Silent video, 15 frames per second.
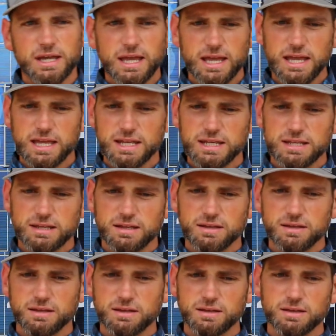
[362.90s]
And
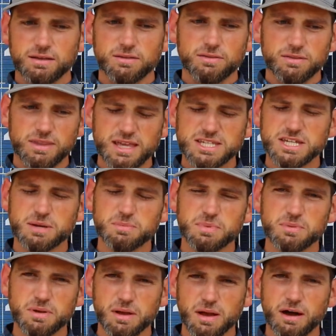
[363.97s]
this
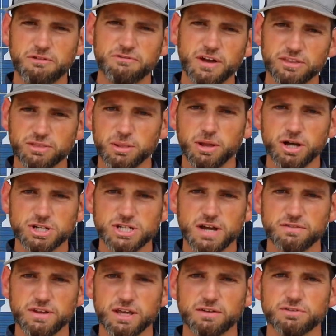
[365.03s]
can affect the
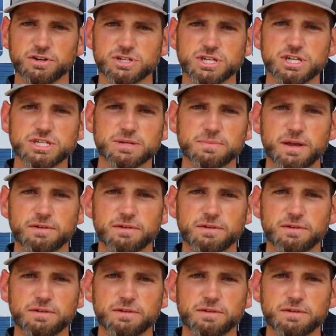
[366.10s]
longevity of your system.